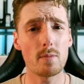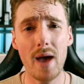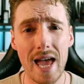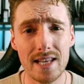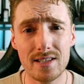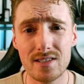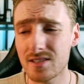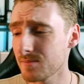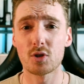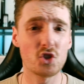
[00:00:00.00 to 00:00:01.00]
your pens,
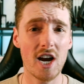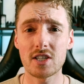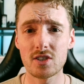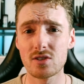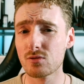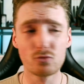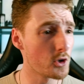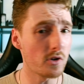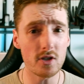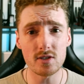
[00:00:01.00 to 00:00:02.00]
protractors,
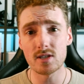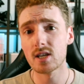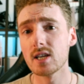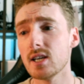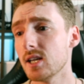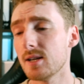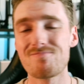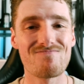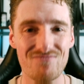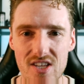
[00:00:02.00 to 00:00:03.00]
rulers.
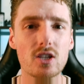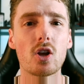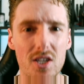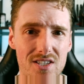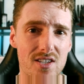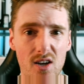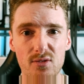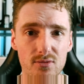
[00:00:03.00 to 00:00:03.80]
There's a lot of stuff.